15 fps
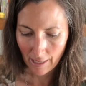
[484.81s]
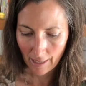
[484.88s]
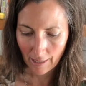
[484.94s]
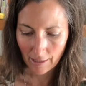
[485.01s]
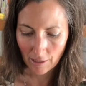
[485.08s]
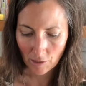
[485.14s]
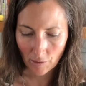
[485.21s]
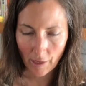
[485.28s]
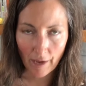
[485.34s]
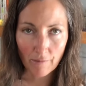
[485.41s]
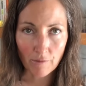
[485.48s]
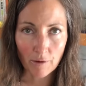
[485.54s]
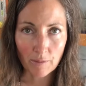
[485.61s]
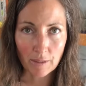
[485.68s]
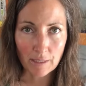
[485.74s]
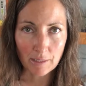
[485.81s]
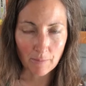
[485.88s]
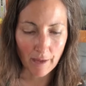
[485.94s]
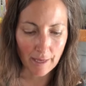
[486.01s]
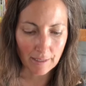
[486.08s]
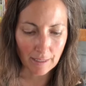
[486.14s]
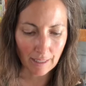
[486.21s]
and then you'll cover it with this
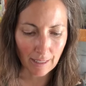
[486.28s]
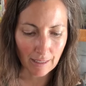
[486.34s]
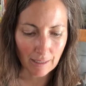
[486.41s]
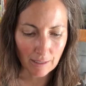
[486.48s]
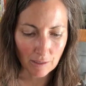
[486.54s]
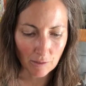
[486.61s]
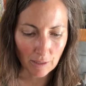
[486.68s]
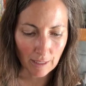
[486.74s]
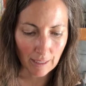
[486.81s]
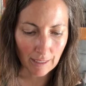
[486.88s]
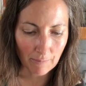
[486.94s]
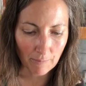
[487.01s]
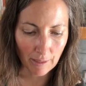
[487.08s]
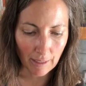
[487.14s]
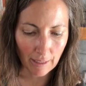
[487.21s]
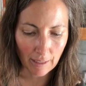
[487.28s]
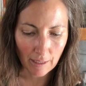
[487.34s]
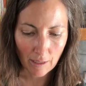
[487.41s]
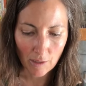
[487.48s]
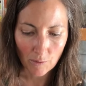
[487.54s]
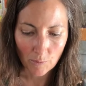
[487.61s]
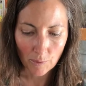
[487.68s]
plastic, and this will keep it
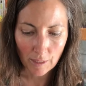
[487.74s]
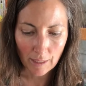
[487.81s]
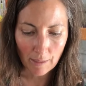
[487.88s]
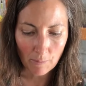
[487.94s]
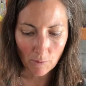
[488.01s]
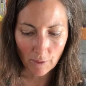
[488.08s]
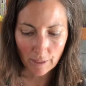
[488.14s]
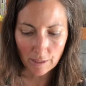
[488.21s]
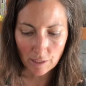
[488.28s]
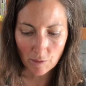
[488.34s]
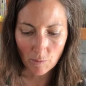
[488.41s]
really moist.